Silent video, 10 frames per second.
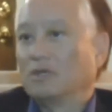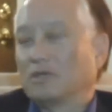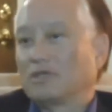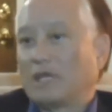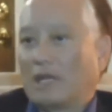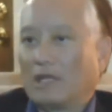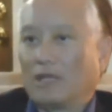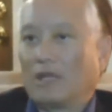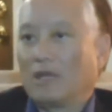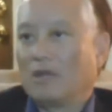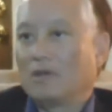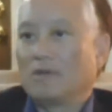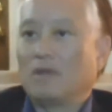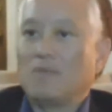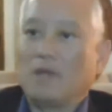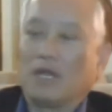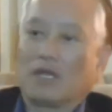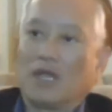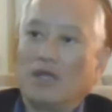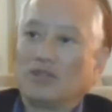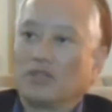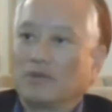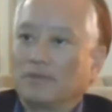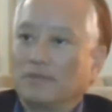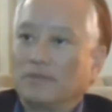or selling their medication